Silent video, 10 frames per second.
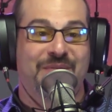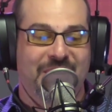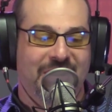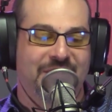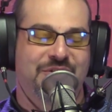
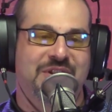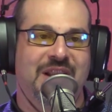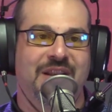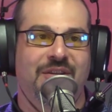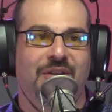
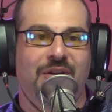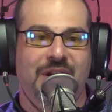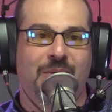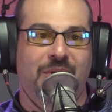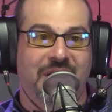understanding our
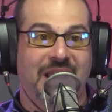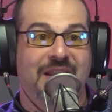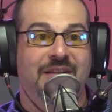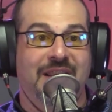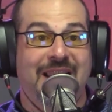network
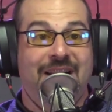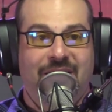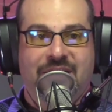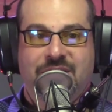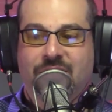and
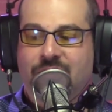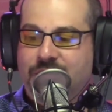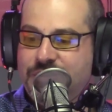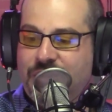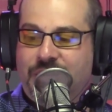analyzing our
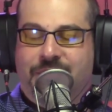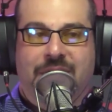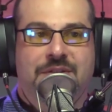security events?